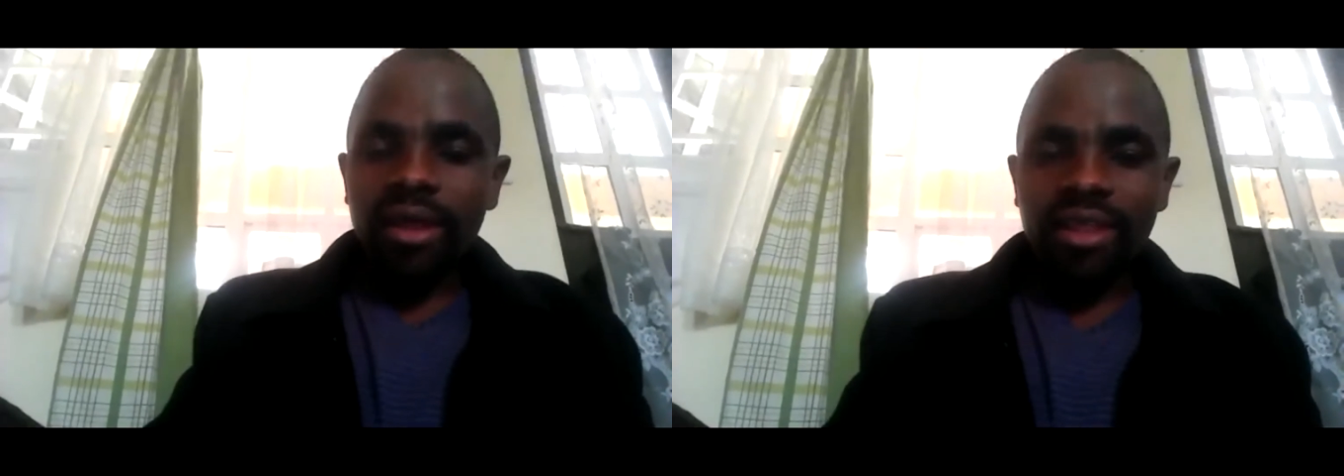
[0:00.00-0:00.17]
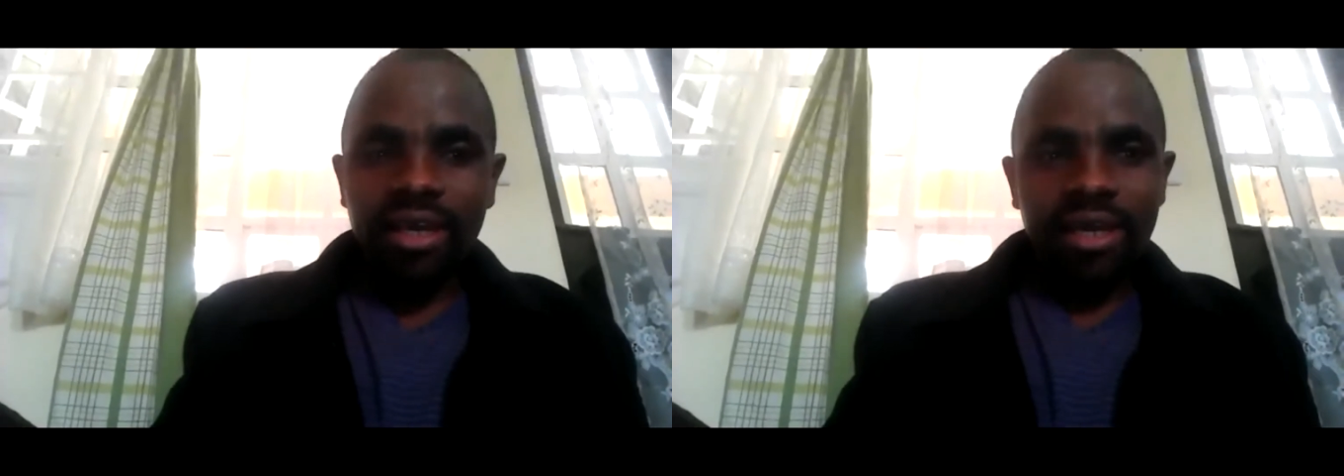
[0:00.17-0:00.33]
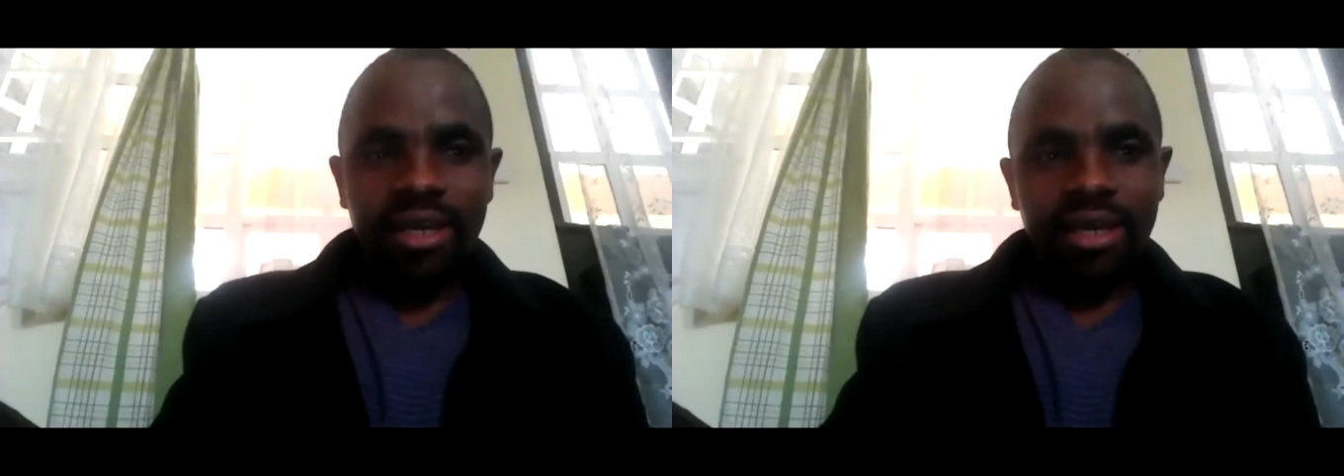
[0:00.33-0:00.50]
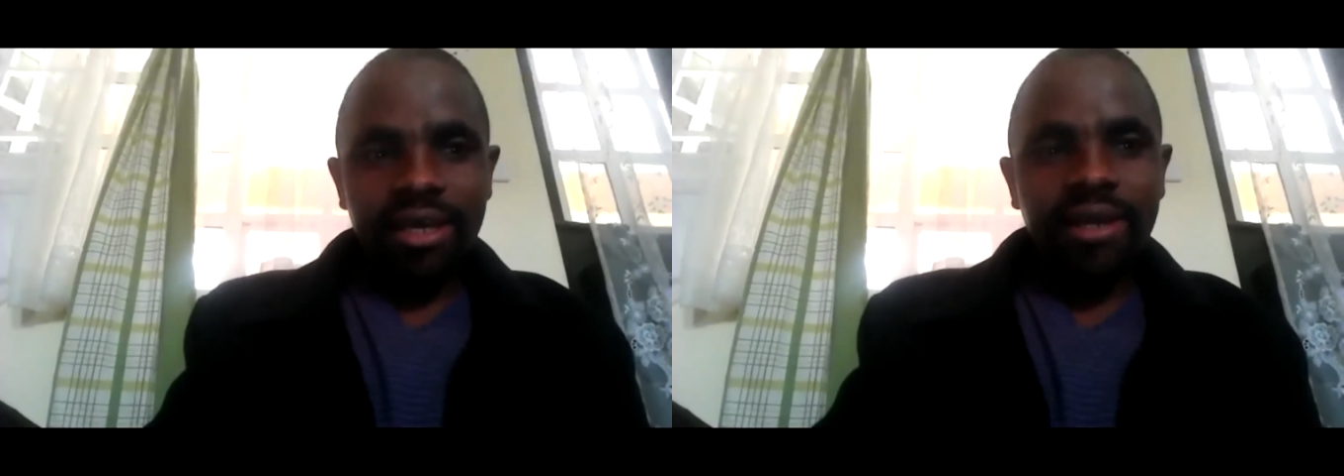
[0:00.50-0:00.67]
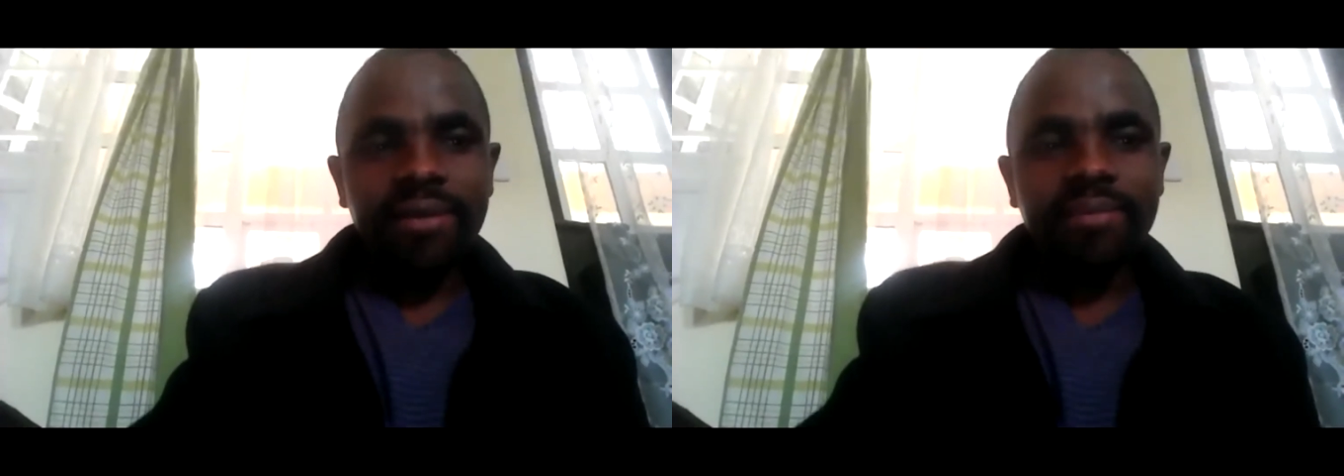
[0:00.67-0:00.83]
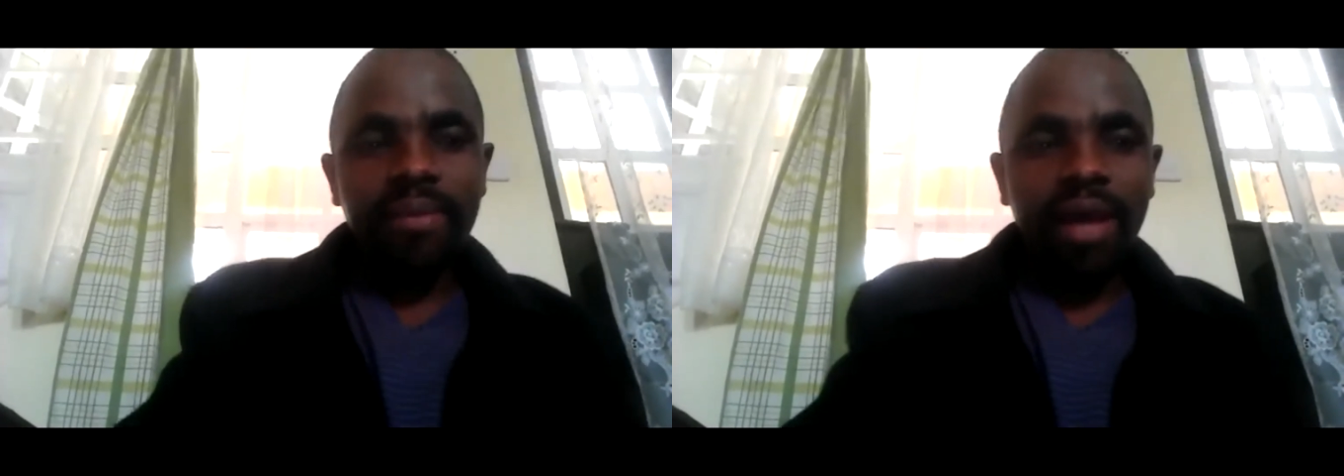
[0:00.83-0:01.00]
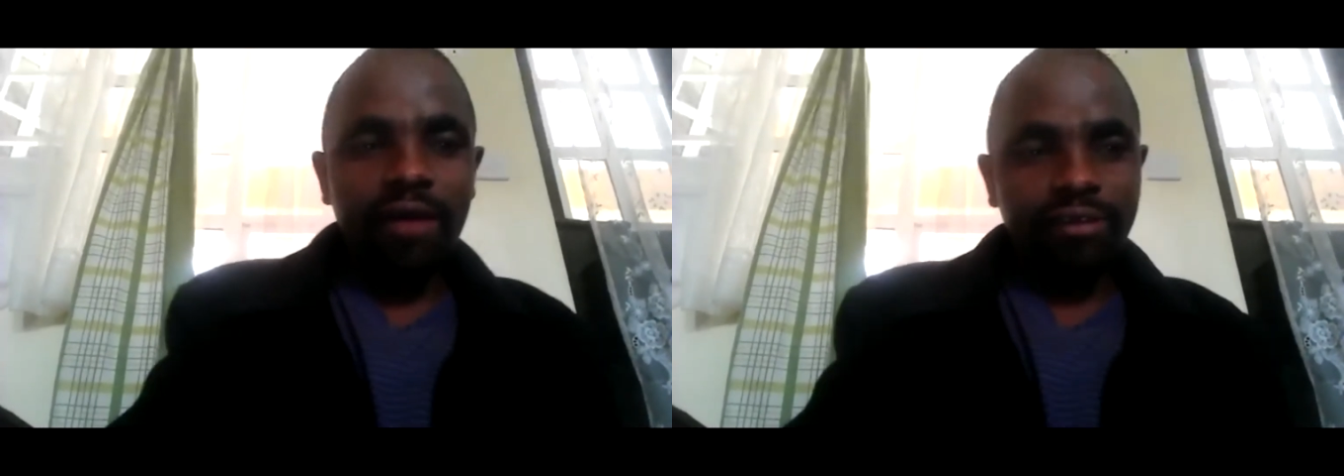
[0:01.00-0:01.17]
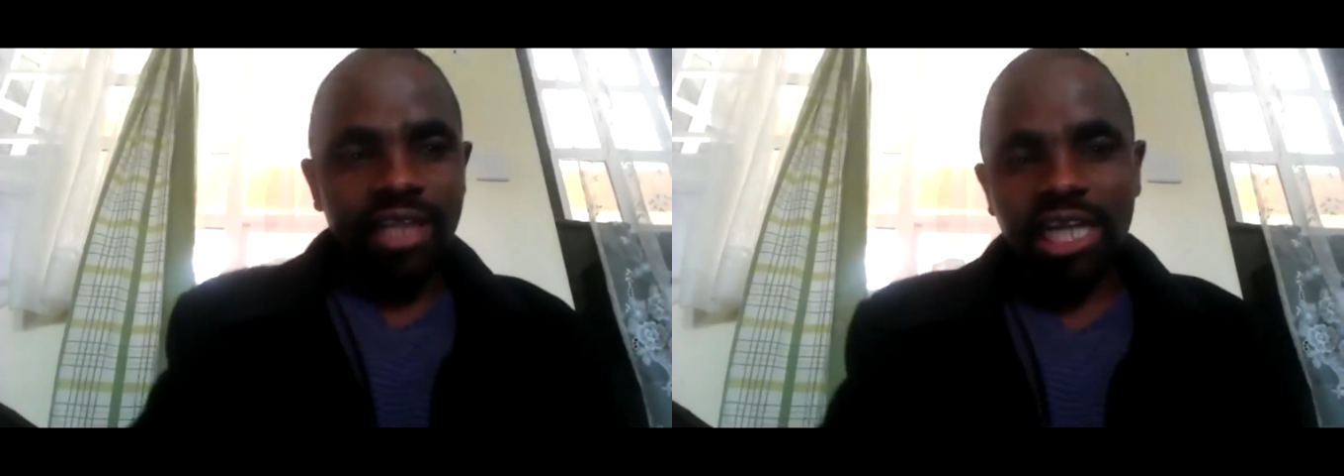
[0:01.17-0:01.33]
Then after